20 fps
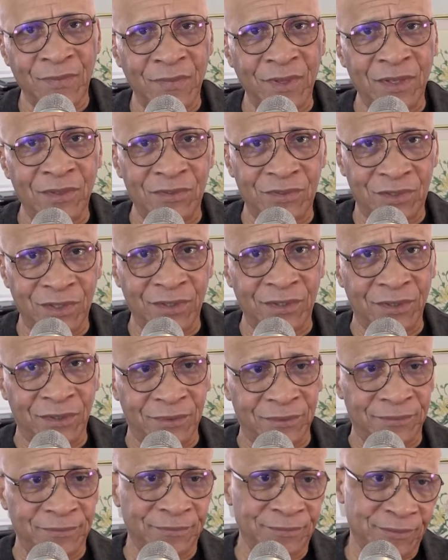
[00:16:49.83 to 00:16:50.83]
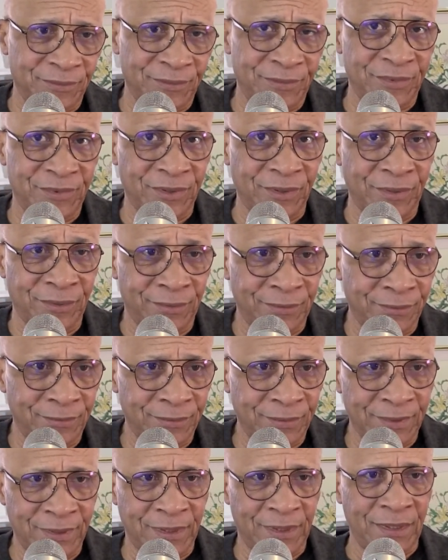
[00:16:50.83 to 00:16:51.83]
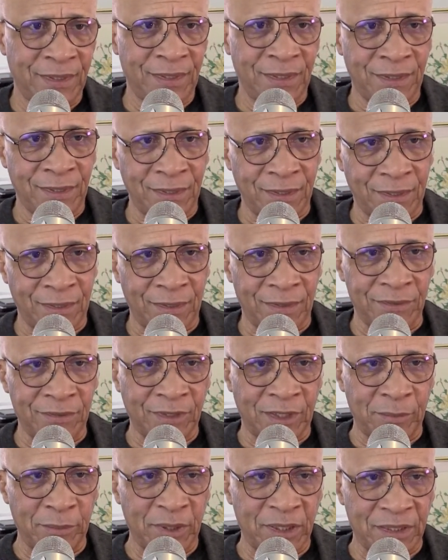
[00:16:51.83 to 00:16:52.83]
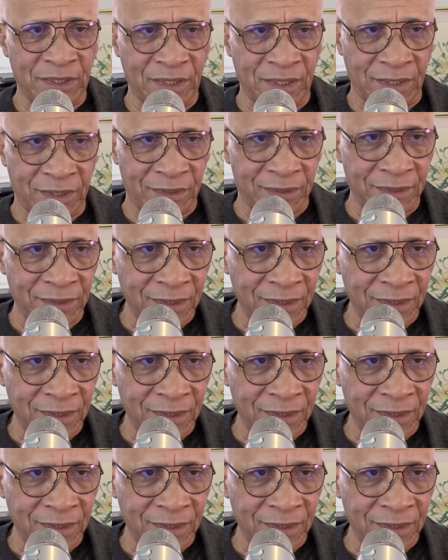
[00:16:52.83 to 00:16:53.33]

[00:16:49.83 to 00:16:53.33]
chicken. So it's not a big deal.